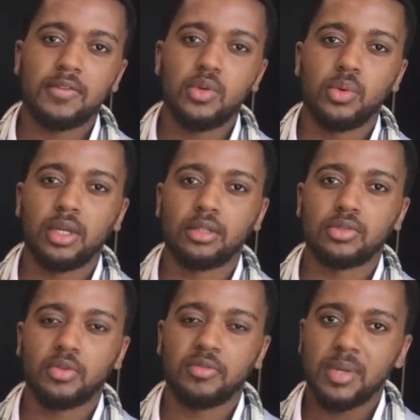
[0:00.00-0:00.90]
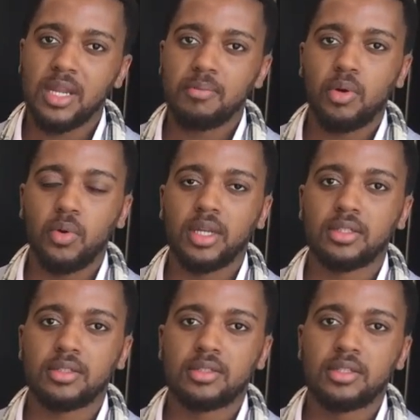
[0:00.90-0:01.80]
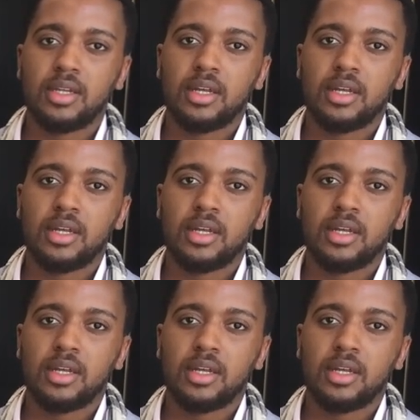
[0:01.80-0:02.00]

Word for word: if you can sort of pinpoint